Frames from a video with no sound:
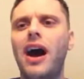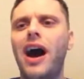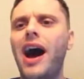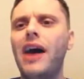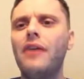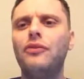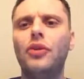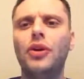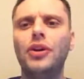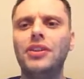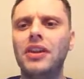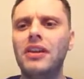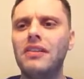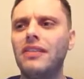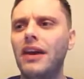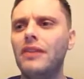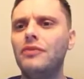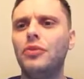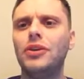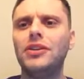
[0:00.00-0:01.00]
I've won
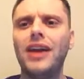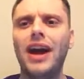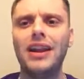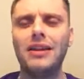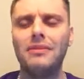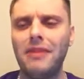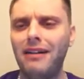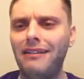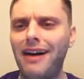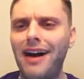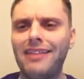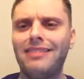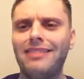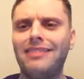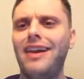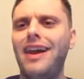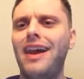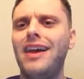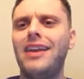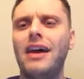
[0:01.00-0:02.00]
this, I've won 9 of my last
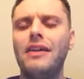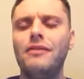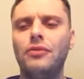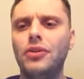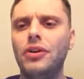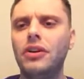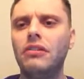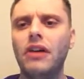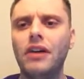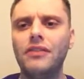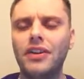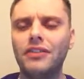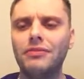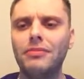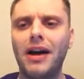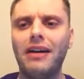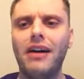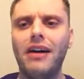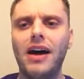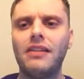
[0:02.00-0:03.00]
10, I've won 11 of
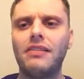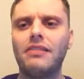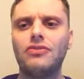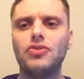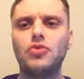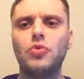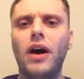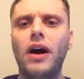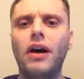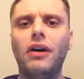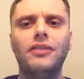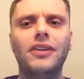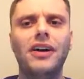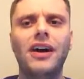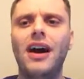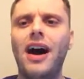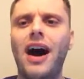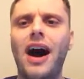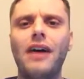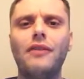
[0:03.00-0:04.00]
my last 12,
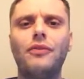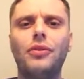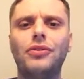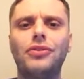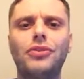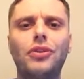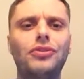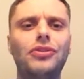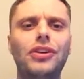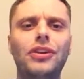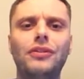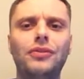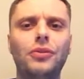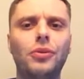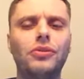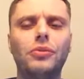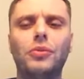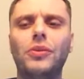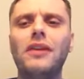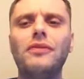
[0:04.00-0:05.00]
I've won 13 or
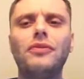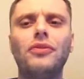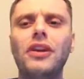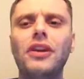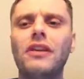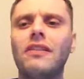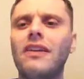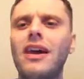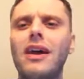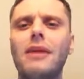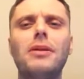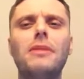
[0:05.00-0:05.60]
14, whatever it is.